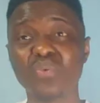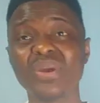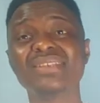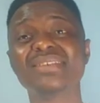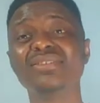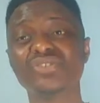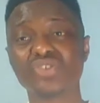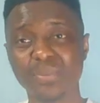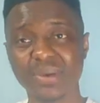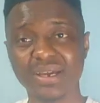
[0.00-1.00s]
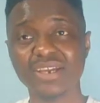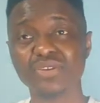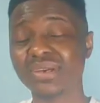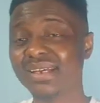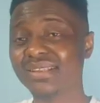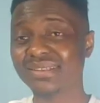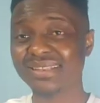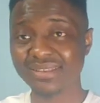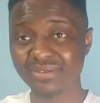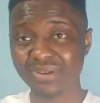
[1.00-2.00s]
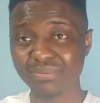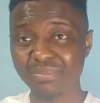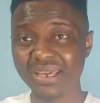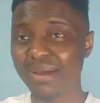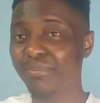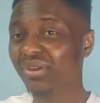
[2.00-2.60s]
to wait till the summer to get the right player,